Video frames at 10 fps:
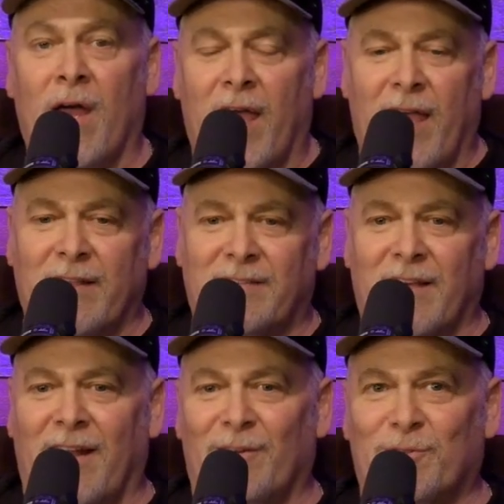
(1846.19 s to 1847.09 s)
And said,
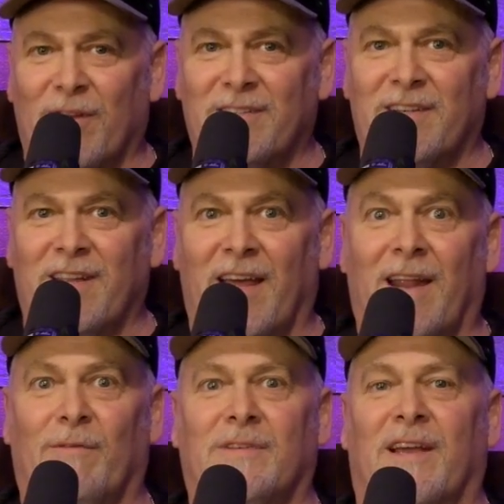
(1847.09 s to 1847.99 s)
I don't trust you, Dad. And
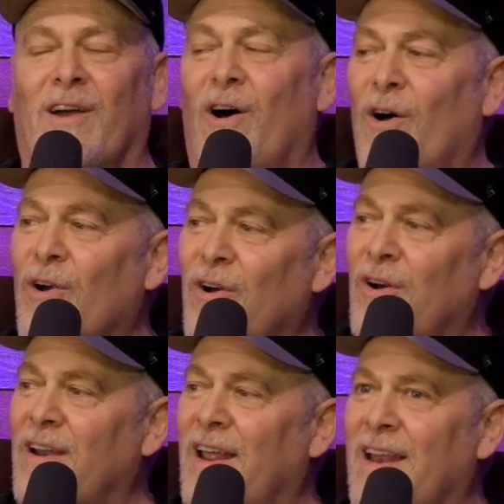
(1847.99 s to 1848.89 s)
I was like all
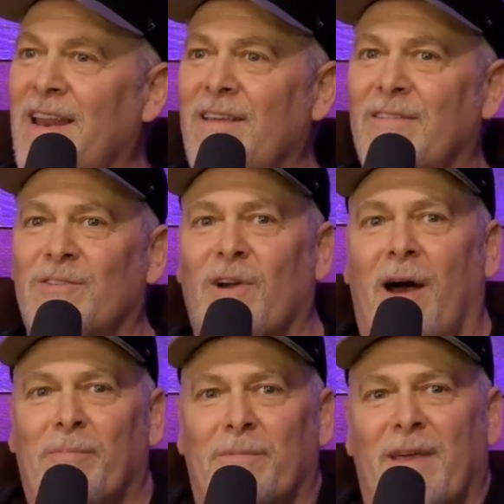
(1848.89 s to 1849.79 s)
hurt, and I didn't even
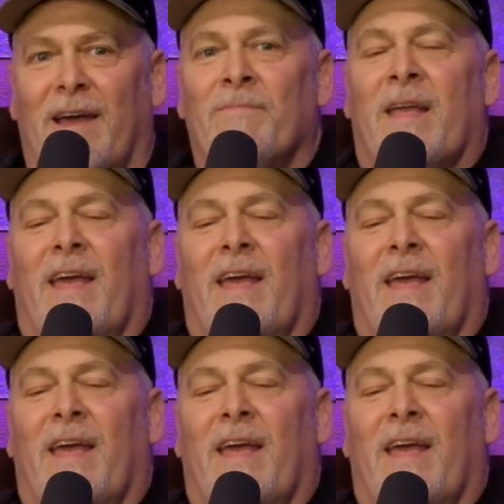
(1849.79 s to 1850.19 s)
drop him yet.